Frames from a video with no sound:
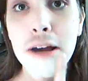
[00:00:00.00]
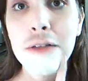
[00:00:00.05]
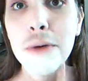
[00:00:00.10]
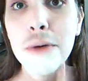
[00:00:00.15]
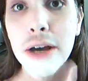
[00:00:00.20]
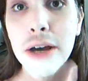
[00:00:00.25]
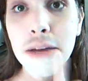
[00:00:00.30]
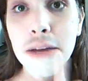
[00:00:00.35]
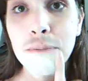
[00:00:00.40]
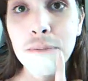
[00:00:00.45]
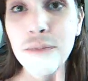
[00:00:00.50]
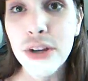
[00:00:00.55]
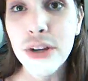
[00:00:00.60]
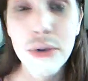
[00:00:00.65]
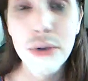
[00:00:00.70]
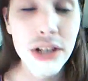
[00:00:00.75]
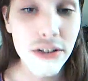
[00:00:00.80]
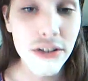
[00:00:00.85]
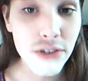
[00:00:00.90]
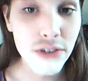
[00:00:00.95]
the way, you're
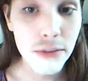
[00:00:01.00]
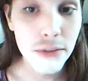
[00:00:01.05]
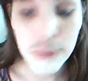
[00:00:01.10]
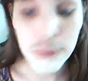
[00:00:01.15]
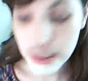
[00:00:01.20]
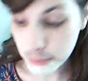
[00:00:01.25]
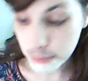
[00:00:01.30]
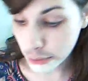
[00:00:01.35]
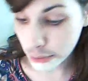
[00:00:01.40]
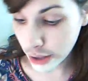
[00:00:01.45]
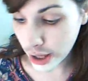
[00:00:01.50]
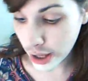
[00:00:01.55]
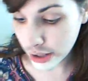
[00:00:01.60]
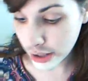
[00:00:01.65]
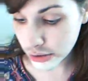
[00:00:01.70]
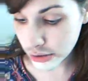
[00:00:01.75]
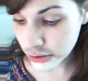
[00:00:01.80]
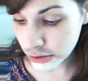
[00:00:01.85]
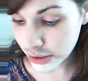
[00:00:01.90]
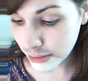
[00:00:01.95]
one of the few people on
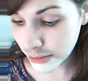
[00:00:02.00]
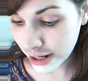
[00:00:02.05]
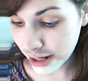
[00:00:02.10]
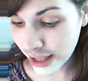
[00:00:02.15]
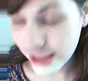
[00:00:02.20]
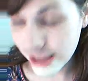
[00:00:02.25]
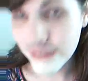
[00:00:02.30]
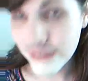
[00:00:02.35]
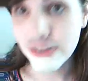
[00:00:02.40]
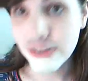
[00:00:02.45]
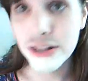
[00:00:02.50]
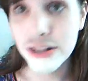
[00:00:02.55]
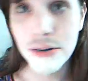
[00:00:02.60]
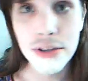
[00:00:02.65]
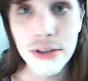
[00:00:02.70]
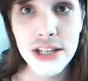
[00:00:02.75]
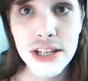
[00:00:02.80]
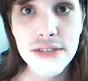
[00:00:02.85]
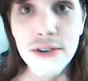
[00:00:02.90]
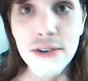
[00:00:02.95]
YouTube that I even do
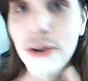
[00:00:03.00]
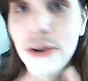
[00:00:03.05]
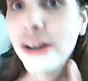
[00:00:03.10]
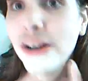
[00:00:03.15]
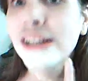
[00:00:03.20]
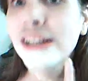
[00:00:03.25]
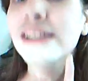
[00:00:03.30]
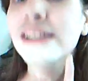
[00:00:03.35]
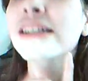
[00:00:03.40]
this for,